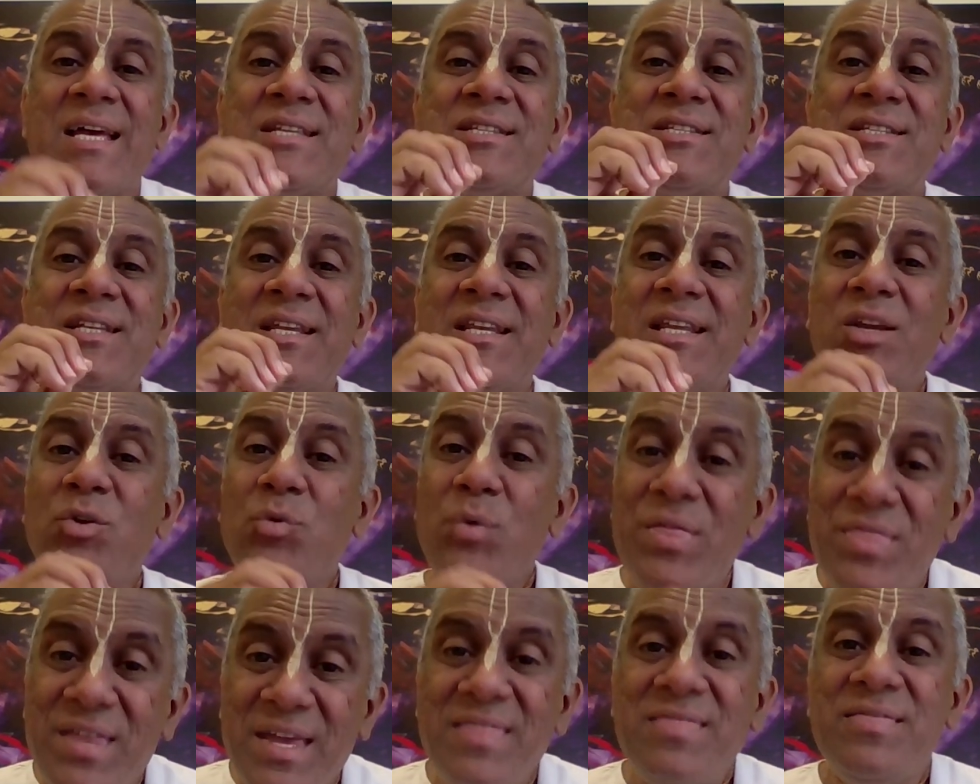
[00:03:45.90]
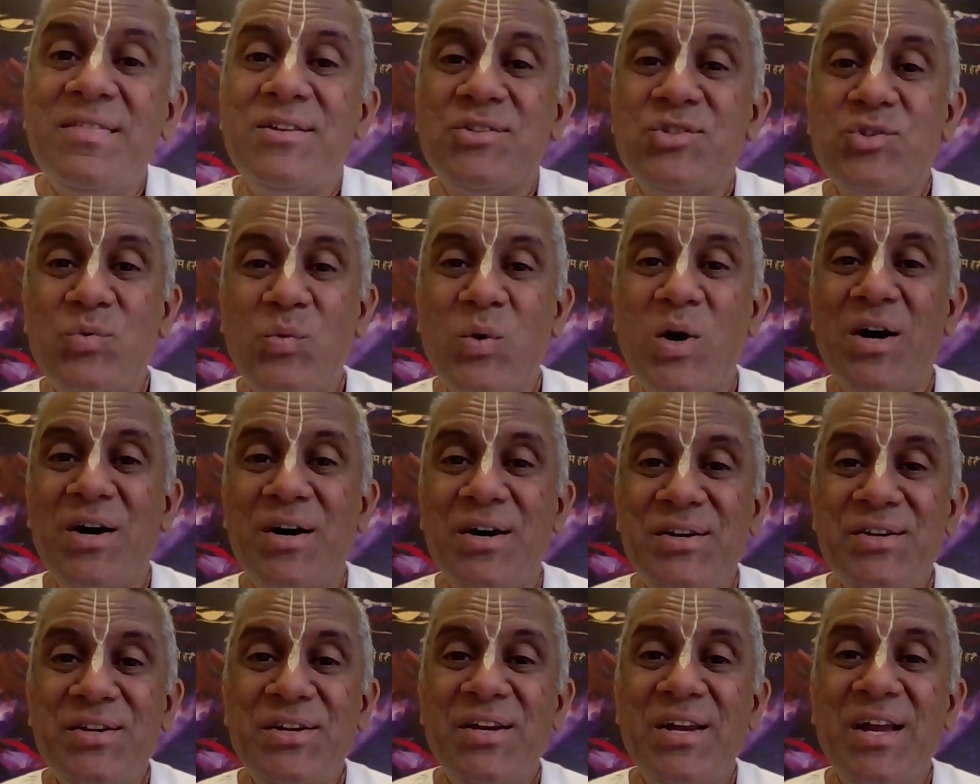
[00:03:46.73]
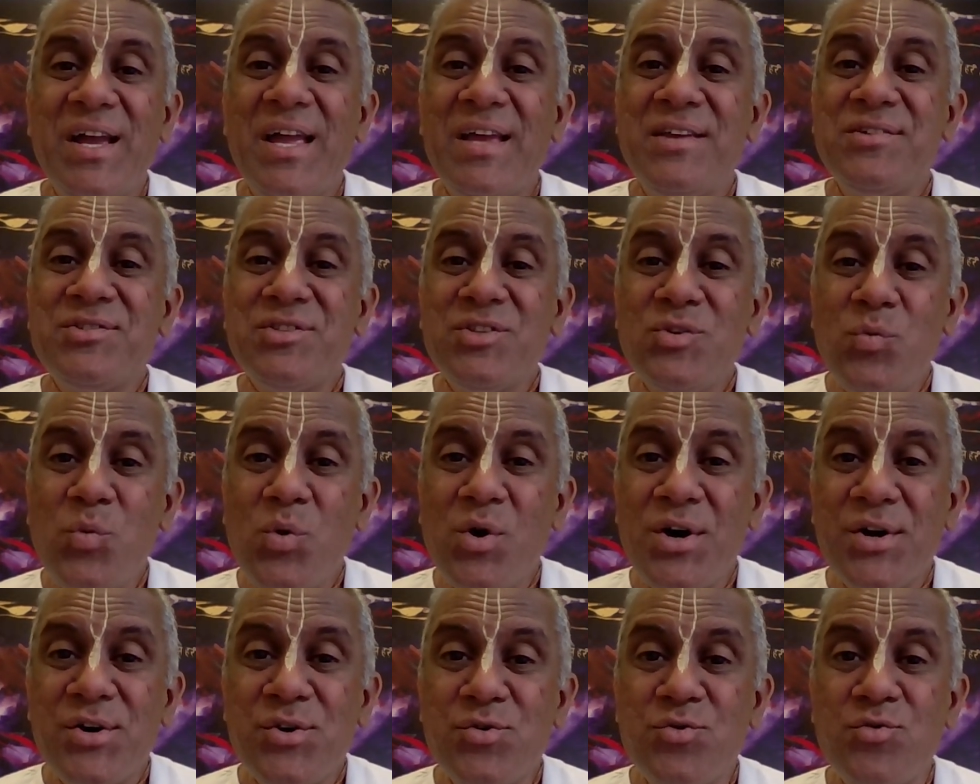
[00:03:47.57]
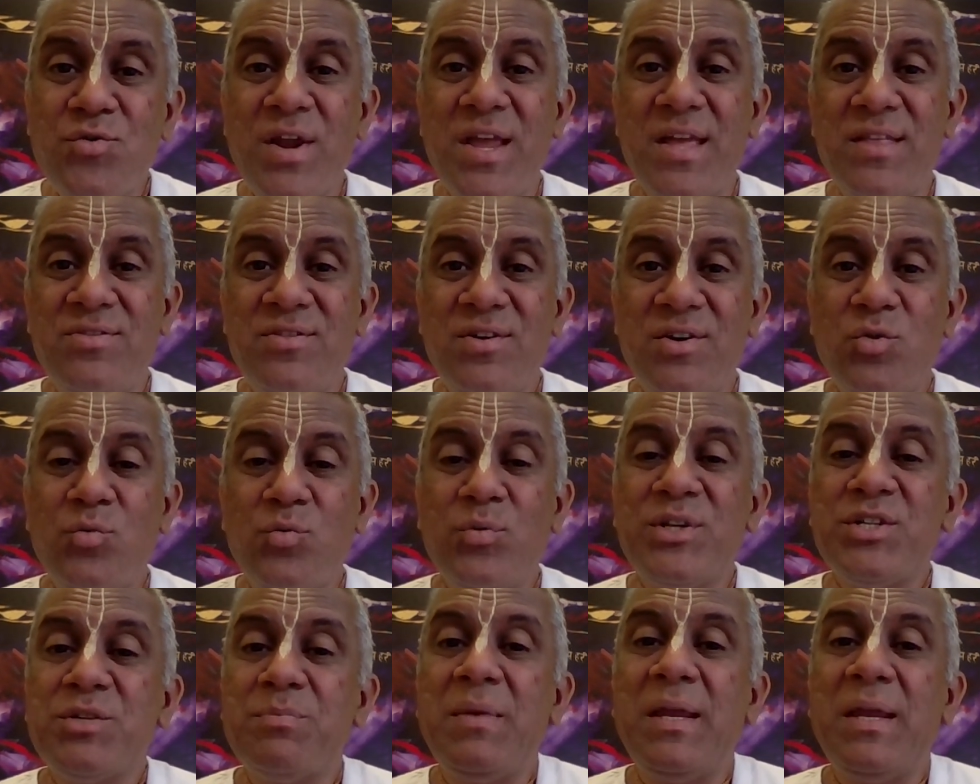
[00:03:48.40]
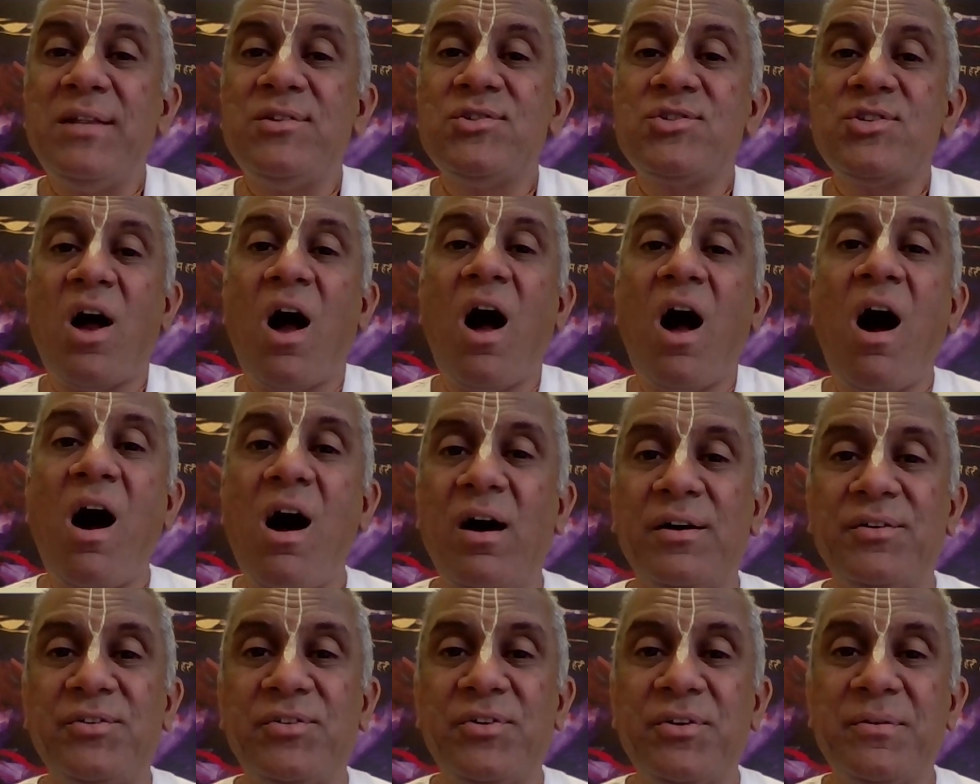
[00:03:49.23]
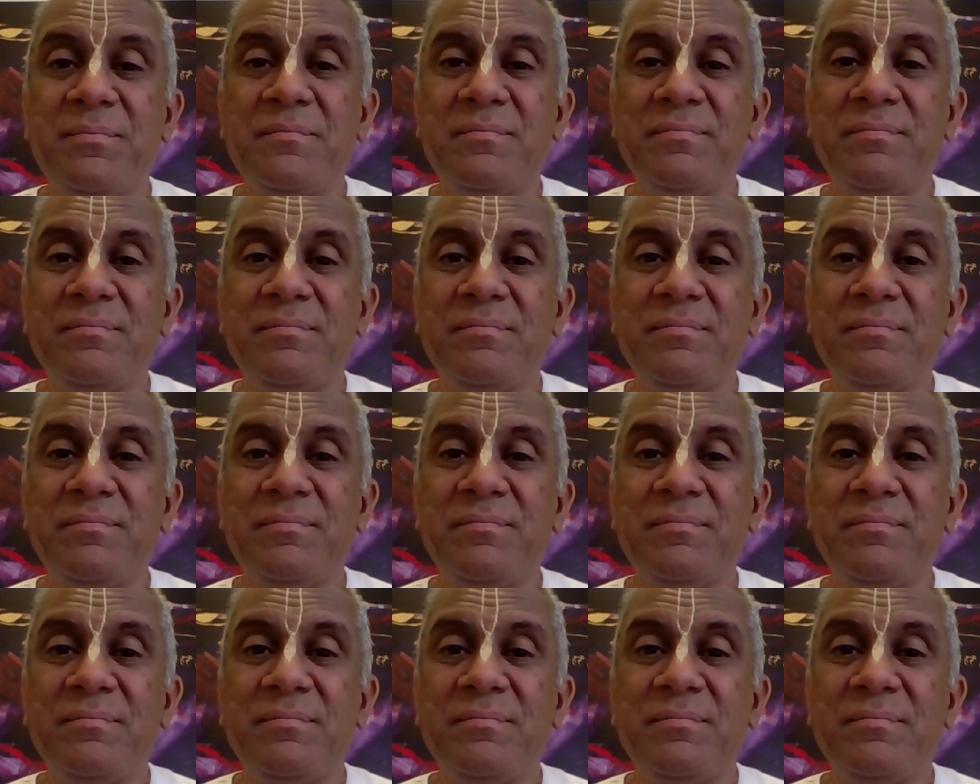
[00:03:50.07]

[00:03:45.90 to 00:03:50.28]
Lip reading: Sitting within this word is the word Rid, which means heart.